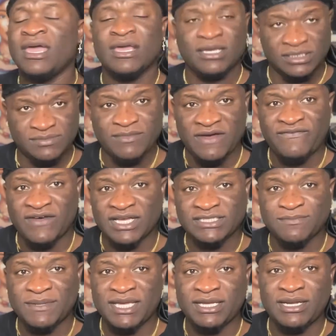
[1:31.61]
Because motherfuckers
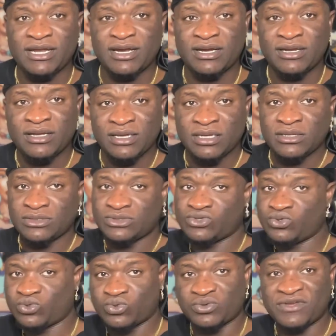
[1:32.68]
be in there
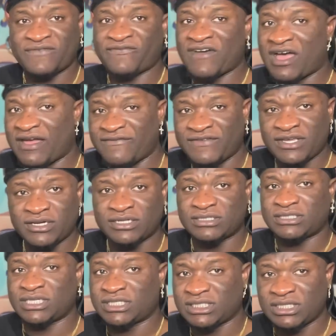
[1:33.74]
2, 3, 5 years,
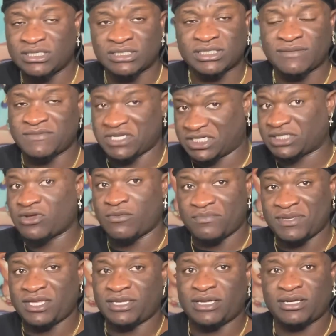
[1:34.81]
6 years. Some niggas gonna
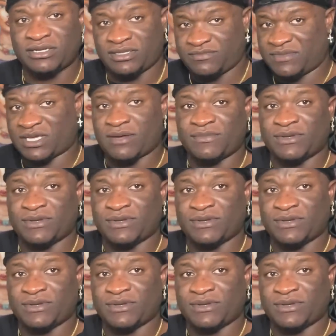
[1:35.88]
be in there and then become